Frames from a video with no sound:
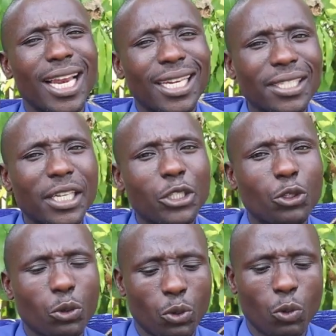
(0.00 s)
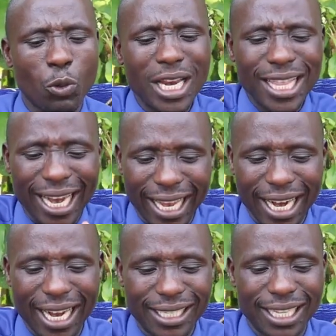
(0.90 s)
they realize
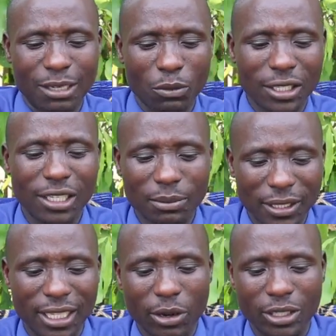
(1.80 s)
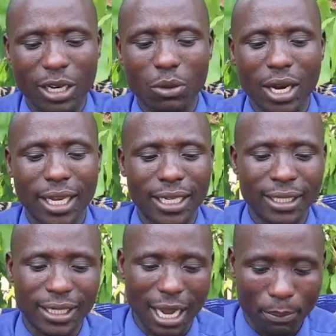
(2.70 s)
that Moses Masika Wetangula
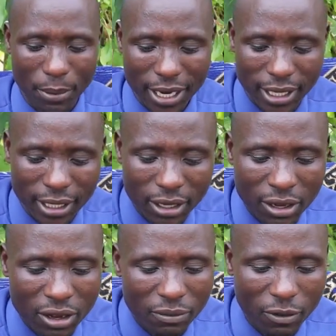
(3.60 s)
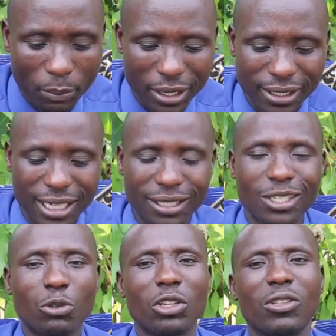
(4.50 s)
is campaigning for presidency
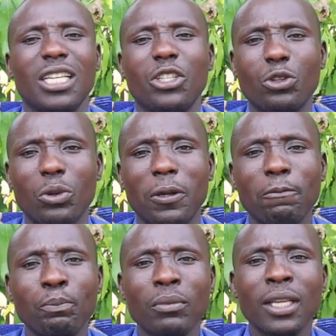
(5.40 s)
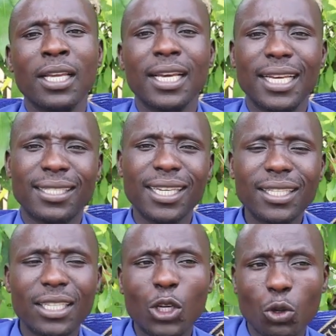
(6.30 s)
in 2032, is
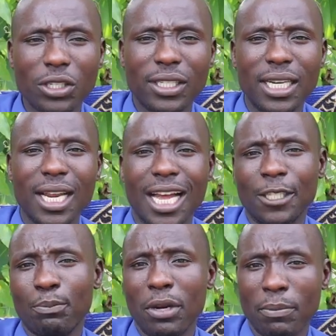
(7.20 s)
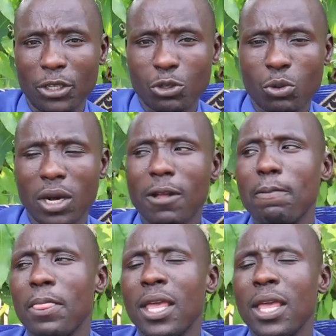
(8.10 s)
it not seen as premature?